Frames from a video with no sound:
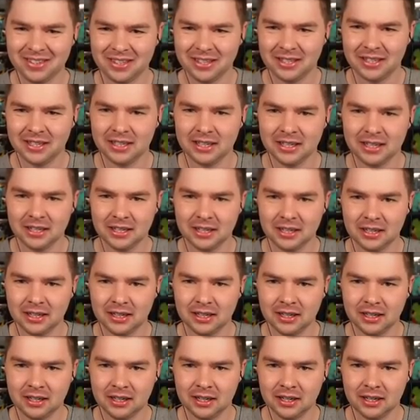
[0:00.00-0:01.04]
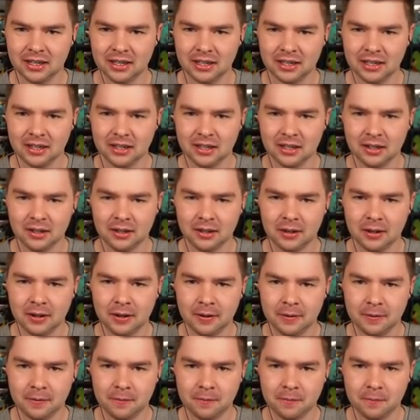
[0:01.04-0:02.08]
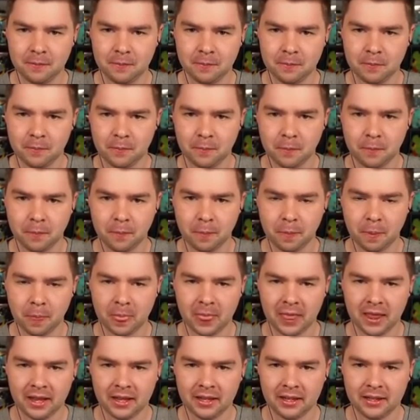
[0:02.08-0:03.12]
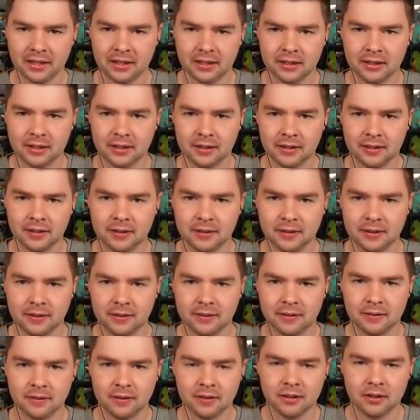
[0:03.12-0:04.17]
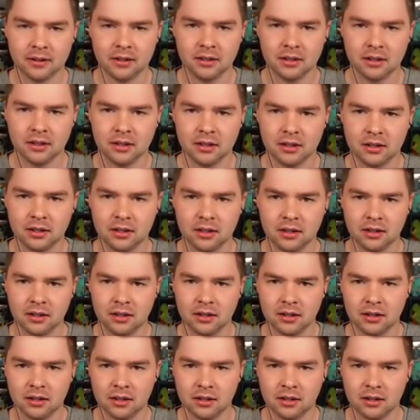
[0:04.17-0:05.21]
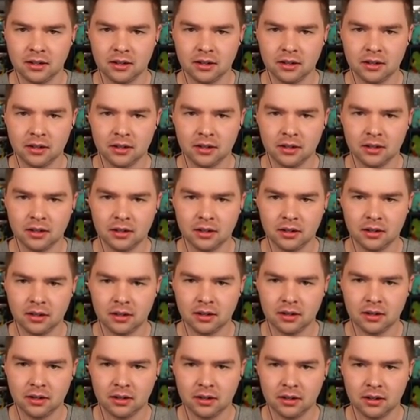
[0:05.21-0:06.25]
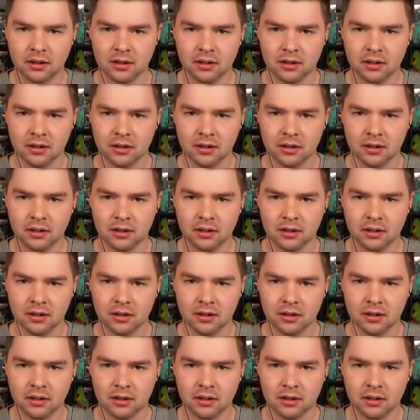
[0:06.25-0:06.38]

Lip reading: No one is speaking in this clip.